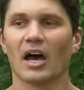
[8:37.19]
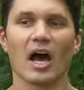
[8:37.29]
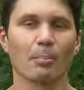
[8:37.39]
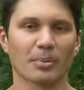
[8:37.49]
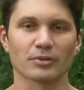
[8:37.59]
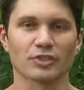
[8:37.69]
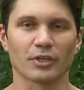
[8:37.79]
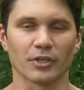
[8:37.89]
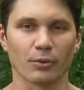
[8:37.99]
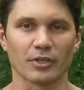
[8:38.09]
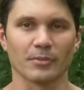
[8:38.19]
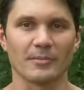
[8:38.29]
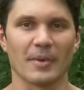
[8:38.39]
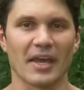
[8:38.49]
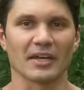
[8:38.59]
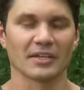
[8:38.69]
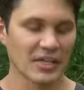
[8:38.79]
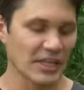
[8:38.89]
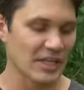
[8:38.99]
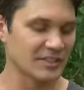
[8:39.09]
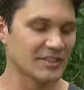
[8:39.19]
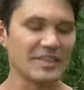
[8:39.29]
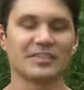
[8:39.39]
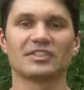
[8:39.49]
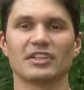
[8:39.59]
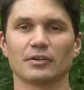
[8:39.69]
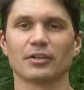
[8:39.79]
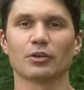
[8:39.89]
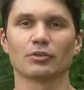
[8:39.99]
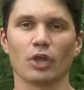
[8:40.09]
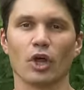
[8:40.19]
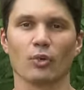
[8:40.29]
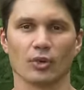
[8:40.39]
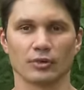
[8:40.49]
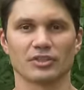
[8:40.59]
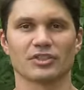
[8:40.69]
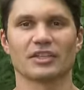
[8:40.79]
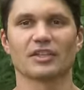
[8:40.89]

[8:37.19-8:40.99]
Uppers aren't going to be banned. It's the serialed lowers.